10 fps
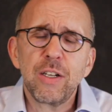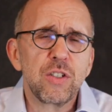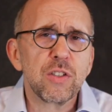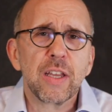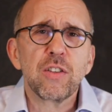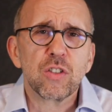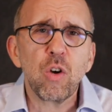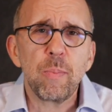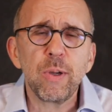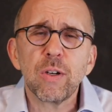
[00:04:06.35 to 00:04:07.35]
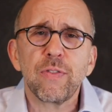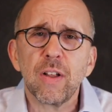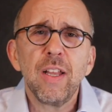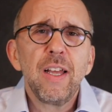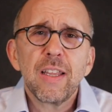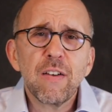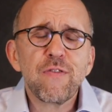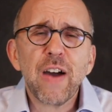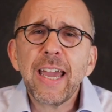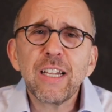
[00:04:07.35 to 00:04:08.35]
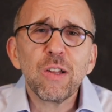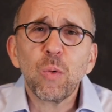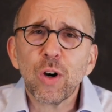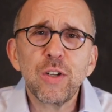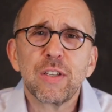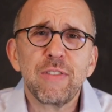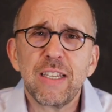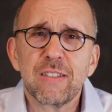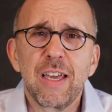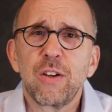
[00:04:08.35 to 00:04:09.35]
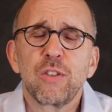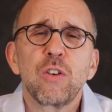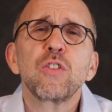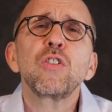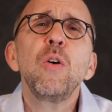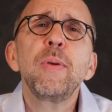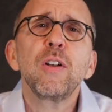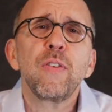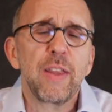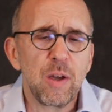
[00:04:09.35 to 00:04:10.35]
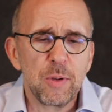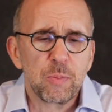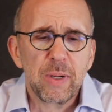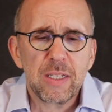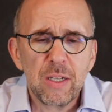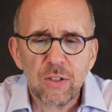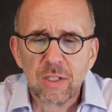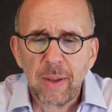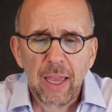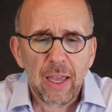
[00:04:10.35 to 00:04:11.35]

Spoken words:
it just gets so beautiful. The final words of these letters are so beautiful, they almost bring tears to my